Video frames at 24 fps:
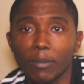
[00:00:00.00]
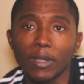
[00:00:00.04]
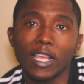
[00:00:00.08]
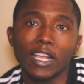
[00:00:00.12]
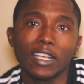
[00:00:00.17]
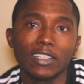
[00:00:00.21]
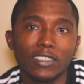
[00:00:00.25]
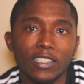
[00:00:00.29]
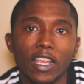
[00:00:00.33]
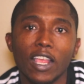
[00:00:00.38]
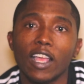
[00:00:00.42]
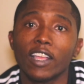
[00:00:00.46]
Like I
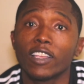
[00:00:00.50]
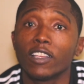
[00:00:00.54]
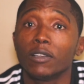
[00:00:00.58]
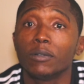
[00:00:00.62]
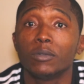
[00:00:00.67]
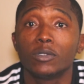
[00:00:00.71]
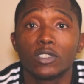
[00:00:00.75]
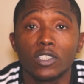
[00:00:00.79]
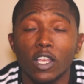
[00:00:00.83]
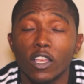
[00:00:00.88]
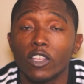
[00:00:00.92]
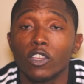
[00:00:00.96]
say, I give them
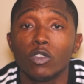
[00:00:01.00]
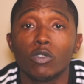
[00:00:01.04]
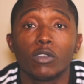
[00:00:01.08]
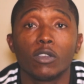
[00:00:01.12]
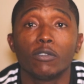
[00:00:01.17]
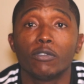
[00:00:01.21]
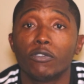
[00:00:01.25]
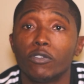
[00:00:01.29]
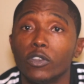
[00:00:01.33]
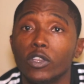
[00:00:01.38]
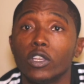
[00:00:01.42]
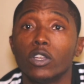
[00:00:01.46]
something you can
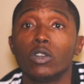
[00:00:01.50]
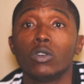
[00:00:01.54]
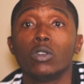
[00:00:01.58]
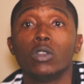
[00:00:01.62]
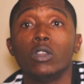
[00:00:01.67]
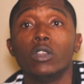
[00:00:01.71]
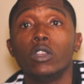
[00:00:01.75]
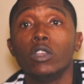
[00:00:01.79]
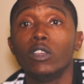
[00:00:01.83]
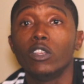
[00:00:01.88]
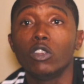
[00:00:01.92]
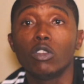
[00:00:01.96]
feel.
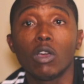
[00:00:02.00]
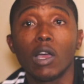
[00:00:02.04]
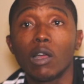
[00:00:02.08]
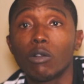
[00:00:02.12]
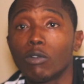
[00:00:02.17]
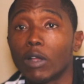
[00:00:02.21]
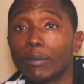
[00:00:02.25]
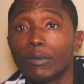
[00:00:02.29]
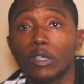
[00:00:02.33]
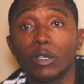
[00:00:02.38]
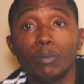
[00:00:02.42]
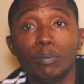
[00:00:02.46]
You know, I
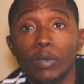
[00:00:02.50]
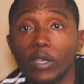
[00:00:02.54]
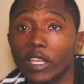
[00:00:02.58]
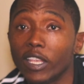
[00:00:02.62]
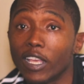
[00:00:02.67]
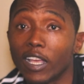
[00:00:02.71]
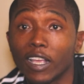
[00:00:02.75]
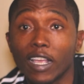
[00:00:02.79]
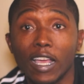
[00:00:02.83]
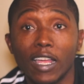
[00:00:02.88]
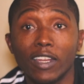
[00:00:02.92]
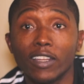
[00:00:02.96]
rap the P,
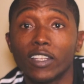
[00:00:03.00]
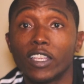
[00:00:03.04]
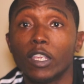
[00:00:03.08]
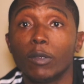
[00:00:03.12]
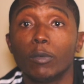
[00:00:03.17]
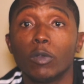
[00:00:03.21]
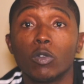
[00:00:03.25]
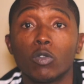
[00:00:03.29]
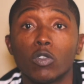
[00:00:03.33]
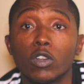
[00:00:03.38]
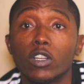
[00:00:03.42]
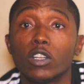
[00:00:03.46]
I gotta keep
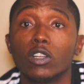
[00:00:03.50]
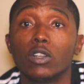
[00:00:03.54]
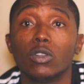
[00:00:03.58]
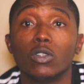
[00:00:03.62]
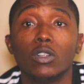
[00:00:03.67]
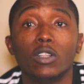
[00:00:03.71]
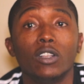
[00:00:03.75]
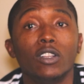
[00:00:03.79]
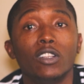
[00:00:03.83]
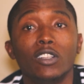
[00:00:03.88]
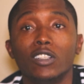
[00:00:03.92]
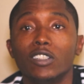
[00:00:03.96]
it real.
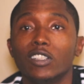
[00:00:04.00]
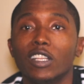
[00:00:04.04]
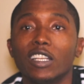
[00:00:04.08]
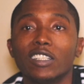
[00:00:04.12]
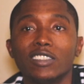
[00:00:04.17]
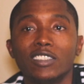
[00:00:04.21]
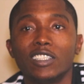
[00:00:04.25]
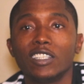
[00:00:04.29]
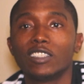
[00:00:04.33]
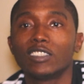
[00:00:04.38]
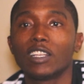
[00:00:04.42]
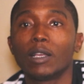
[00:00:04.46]

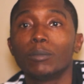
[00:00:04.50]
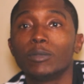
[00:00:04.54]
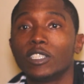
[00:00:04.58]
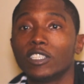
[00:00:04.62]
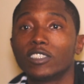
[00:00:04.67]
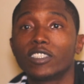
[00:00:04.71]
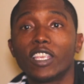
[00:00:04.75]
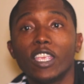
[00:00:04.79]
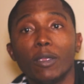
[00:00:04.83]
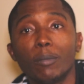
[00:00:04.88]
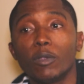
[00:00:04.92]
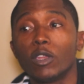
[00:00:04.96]
I'm
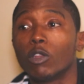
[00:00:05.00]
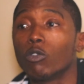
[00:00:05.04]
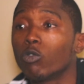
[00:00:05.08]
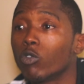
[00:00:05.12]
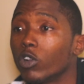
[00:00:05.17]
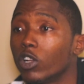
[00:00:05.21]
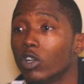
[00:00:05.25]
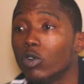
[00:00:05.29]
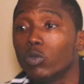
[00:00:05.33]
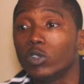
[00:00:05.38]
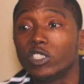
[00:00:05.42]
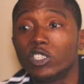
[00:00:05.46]
just keeping it
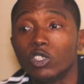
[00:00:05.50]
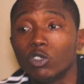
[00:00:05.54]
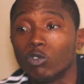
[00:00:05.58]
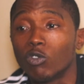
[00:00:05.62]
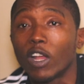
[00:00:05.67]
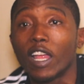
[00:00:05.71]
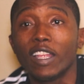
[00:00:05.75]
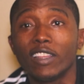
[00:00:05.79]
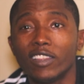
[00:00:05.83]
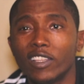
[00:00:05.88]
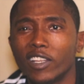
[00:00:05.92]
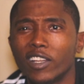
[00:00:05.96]
real with you
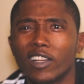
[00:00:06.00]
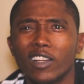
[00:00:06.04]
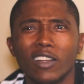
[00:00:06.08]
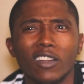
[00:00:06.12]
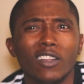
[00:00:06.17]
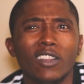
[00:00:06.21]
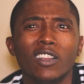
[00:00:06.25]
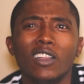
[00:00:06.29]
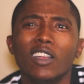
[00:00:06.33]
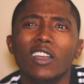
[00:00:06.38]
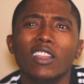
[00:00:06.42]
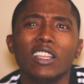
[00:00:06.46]
right there.
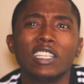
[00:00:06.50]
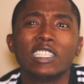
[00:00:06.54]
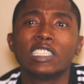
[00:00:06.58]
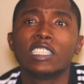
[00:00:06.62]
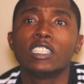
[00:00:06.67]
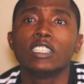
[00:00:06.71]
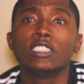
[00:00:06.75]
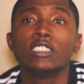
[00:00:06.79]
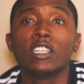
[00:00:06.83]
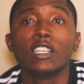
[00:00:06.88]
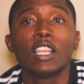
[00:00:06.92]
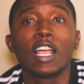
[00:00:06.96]

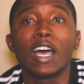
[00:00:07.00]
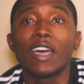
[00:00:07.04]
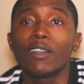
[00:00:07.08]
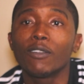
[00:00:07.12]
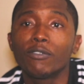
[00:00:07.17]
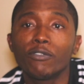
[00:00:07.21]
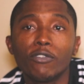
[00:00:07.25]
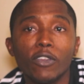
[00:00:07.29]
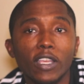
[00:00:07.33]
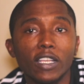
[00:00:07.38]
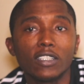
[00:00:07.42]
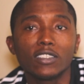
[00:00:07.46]
There's a lot of
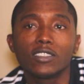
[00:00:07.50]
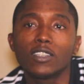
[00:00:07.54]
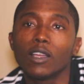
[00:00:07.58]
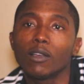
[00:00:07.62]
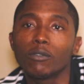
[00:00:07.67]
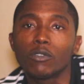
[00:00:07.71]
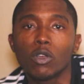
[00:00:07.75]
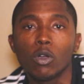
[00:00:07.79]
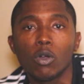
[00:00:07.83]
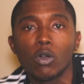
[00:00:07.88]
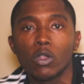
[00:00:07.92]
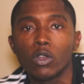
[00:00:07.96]
fake
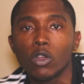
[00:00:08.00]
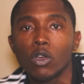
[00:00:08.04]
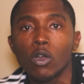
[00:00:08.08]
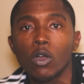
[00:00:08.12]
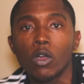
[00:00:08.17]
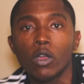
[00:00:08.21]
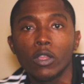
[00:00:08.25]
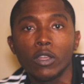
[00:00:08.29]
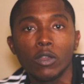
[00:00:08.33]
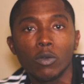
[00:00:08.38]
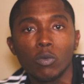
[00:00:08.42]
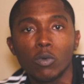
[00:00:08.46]
stuff going
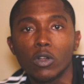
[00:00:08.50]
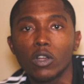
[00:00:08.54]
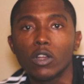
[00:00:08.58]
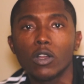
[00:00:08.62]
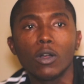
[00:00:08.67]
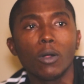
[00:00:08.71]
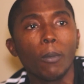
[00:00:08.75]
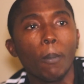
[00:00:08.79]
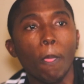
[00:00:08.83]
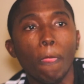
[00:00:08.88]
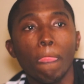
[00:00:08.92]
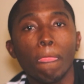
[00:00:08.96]
on in the
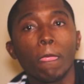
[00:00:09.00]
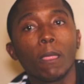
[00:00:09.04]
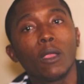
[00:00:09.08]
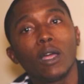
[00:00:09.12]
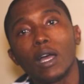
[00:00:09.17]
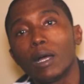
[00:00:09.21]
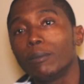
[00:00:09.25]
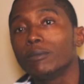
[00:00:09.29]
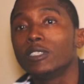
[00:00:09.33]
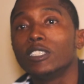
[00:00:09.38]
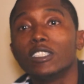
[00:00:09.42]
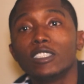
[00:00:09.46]
world.
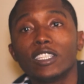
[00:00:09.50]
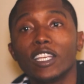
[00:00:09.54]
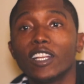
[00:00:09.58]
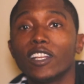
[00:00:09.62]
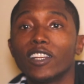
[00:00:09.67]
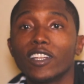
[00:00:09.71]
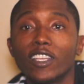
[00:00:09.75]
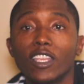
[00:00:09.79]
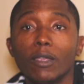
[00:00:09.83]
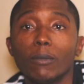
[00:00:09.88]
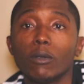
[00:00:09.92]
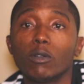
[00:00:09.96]
I'm just here
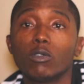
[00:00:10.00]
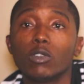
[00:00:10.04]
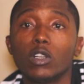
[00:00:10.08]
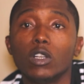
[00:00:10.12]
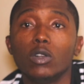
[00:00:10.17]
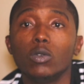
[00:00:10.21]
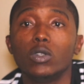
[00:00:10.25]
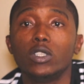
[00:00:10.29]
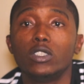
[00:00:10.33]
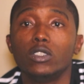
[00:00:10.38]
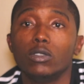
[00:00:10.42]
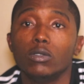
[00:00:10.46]
to keep it
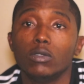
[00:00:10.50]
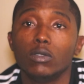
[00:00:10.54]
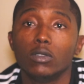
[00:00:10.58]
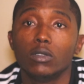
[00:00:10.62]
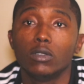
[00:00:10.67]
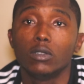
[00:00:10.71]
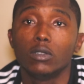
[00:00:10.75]
real with you.